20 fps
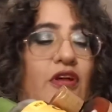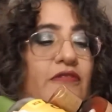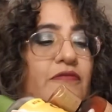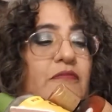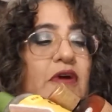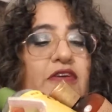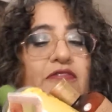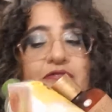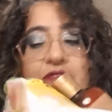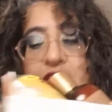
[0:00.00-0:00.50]
of
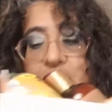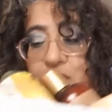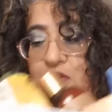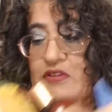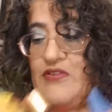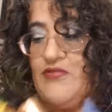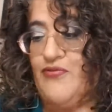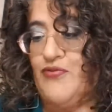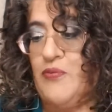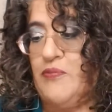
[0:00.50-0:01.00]
my
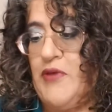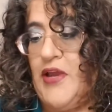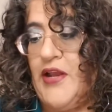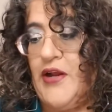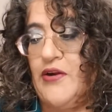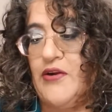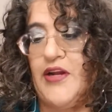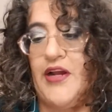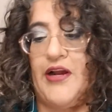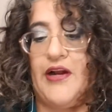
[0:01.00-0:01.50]
favorites from
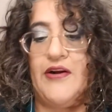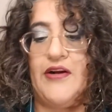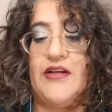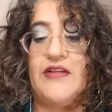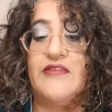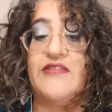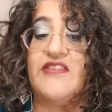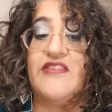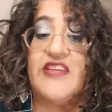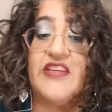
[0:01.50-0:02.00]
hair care
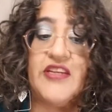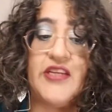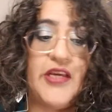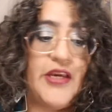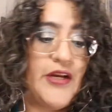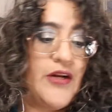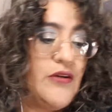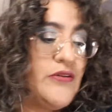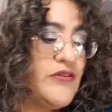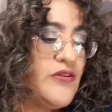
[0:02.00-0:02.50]
and
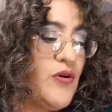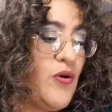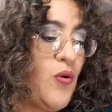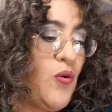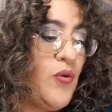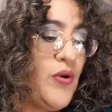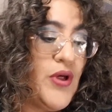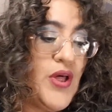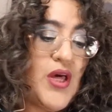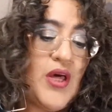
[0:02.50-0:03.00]
skincare.
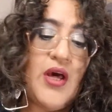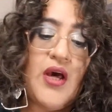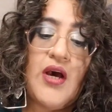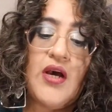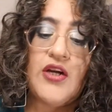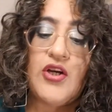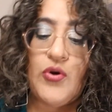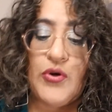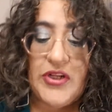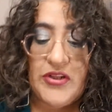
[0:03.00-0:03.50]
So
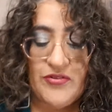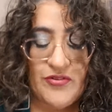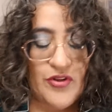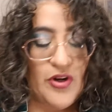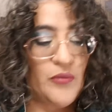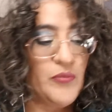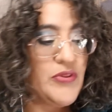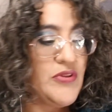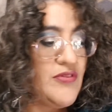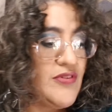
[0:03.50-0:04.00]
I'm going to
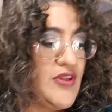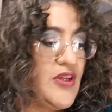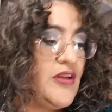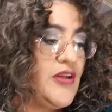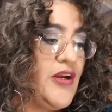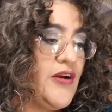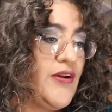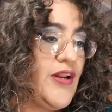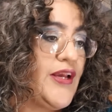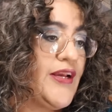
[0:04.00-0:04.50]
start with the
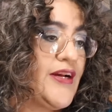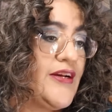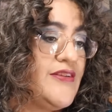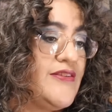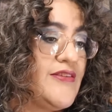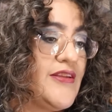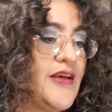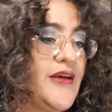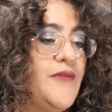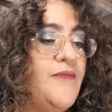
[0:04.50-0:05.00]
skincare, like I
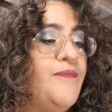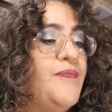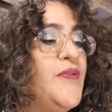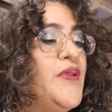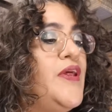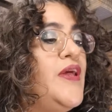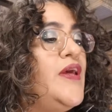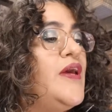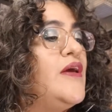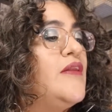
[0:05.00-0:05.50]
said.
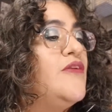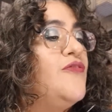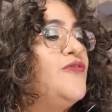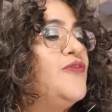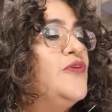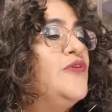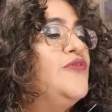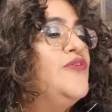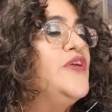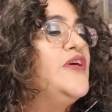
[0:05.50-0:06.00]
And the
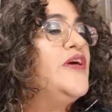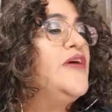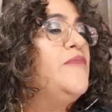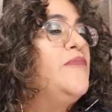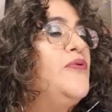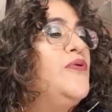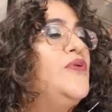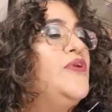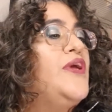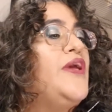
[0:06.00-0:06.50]
first thing I'm
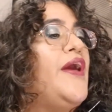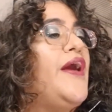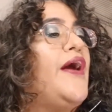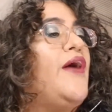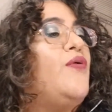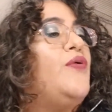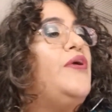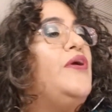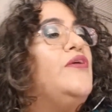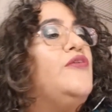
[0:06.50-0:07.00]
pulling
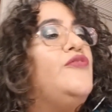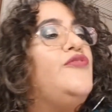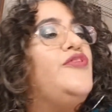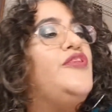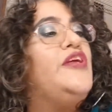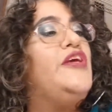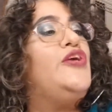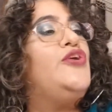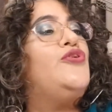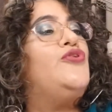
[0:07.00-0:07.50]
out is
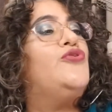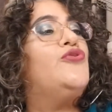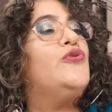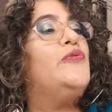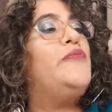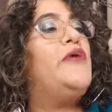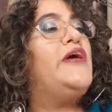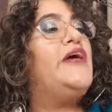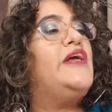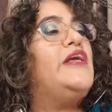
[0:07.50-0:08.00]
the
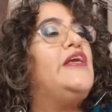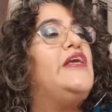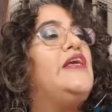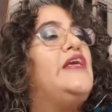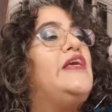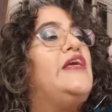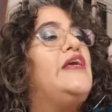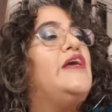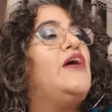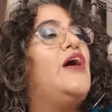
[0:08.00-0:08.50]
Derma
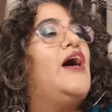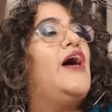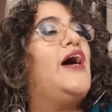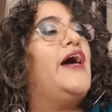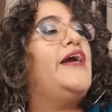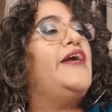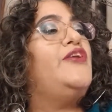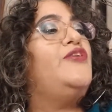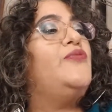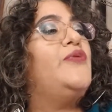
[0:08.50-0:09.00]
E
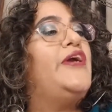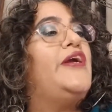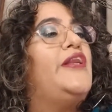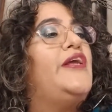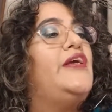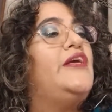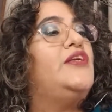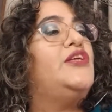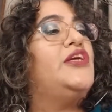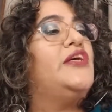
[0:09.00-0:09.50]

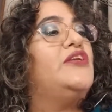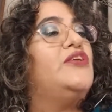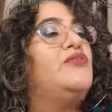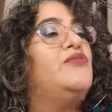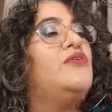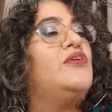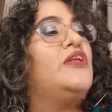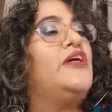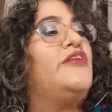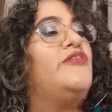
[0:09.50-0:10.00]
Hydrating Gentle
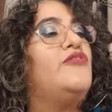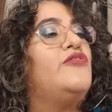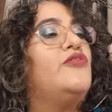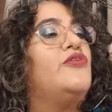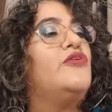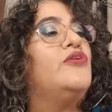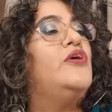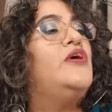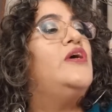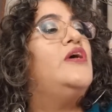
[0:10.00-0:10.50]

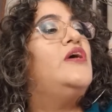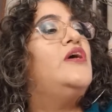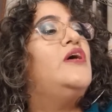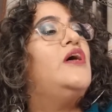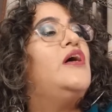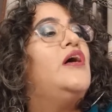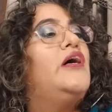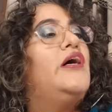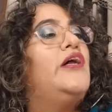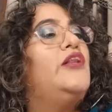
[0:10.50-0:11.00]
Cleanser
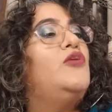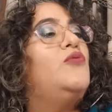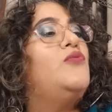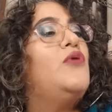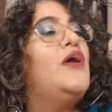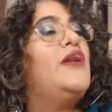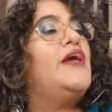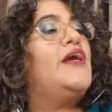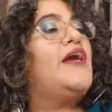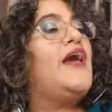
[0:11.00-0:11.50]

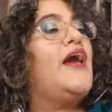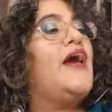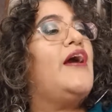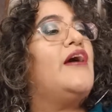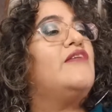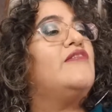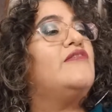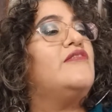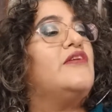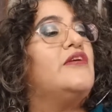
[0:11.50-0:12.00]
Hyaluronic
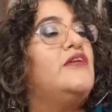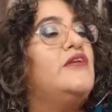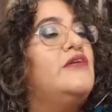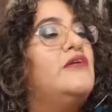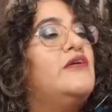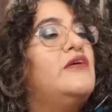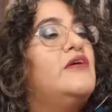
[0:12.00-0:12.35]
Acid